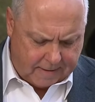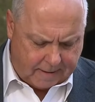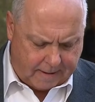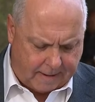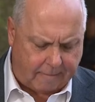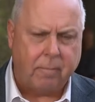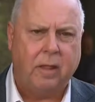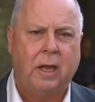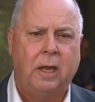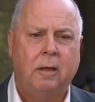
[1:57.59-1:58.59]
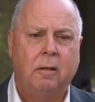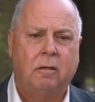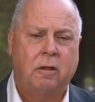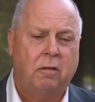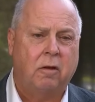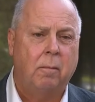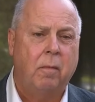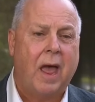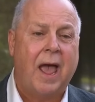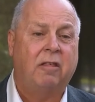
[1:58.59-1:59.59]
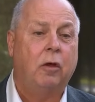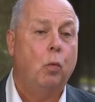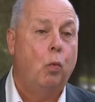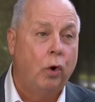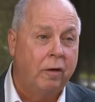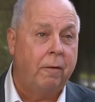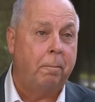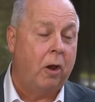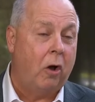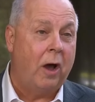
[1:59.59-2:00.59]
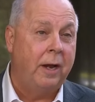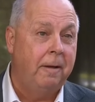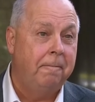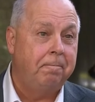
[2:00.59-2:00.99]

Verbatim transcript: uh, the system as it would have applied